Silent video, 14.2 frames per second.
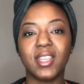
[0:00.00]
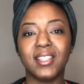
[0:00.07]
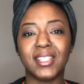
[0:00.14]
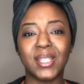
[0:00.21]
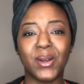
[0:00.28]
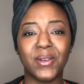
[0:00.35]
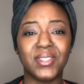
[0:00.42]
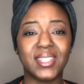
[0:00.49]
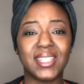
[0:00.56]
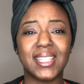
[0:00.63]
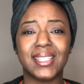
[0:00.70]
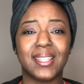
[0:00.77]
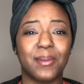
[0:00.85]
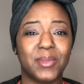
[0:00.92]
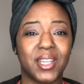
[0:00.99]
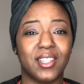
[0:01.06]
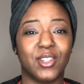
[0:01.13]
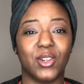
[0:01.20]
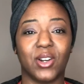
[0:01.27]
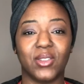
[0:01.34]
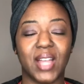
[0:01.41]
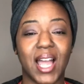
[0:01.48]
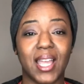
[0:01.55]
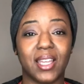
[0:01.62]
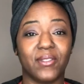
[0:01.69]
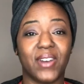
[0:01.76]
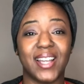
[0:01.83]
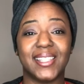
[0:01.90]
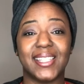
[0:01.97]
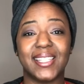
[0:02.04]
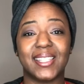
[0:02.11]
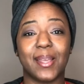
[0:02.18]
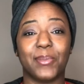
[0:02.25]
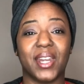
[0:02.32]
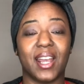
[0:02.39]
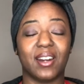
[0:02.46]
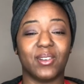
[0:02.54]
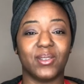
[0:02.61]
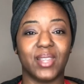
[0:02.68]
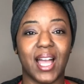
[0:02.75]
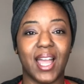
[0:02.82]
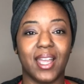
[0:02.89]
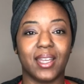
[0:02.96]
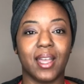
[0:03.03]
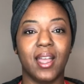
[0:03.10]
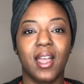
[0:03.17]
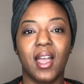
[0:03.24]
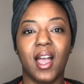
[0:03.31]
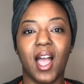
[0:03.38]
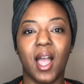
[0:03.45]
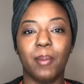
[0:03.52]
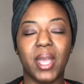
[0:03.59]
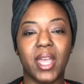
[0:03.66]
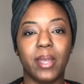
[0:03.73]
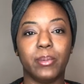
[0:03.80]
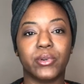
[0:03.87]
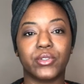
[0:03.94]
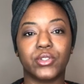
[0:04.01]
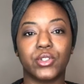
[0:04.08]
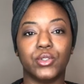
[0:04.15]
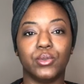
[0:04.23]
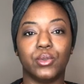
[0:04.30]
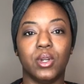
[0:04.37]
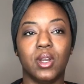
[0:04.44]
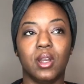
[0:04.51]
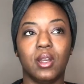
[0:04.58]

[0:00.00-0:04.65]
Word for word: So if you see something you don't like, if I see something I don't like, I'm able to